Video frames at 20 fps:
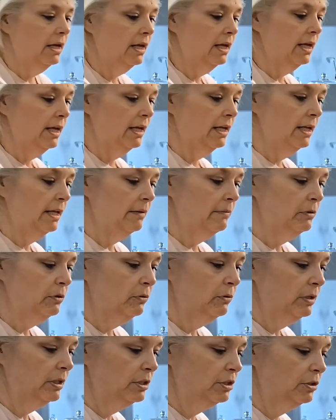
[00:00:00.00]
And I'm
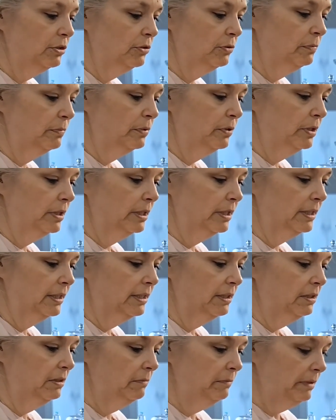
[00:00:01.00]
going to put a
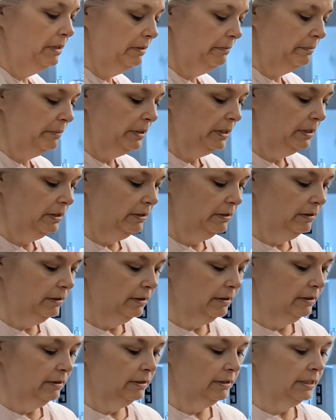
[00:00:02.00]
little bit of butter
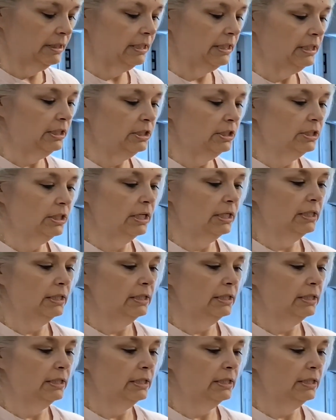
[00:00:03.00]
on each